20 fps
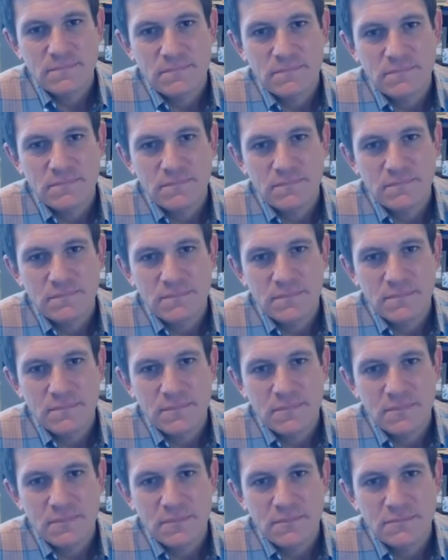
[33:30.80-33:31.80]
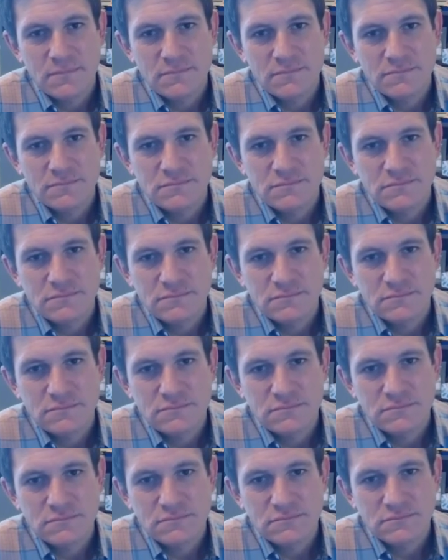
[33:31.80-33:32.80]

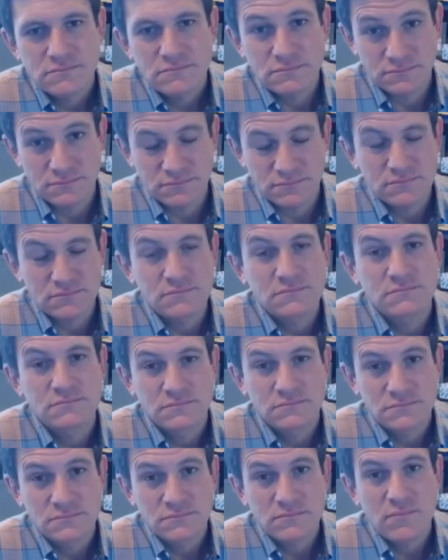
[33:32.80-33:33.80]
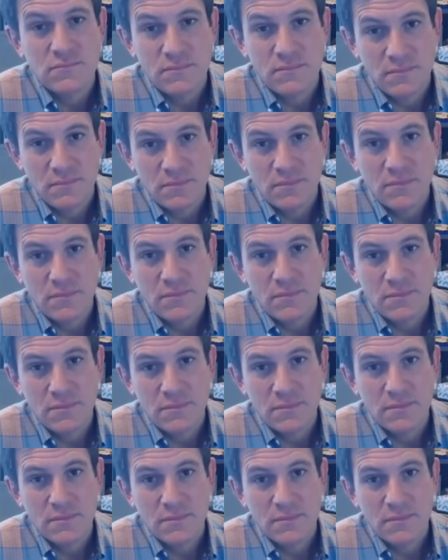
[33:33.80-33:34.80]

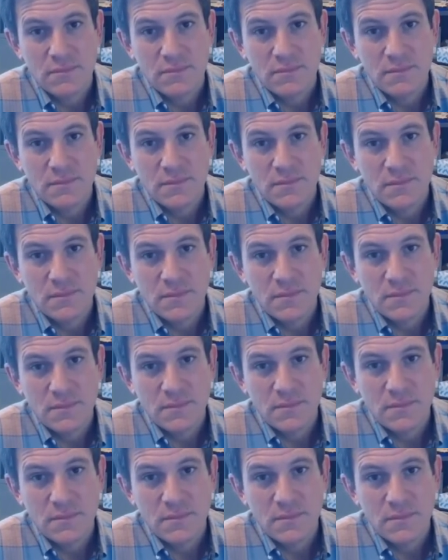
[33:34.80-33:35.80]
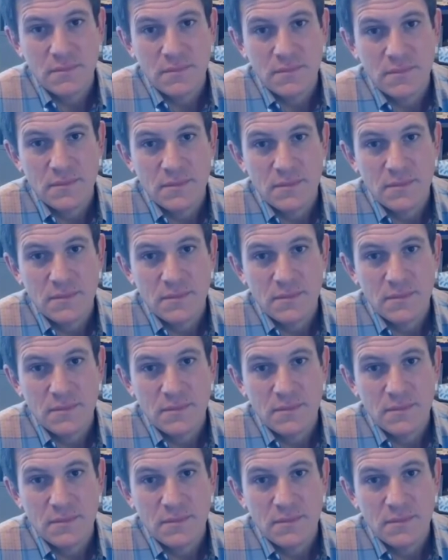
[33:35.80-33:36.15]
The person shown says nothing.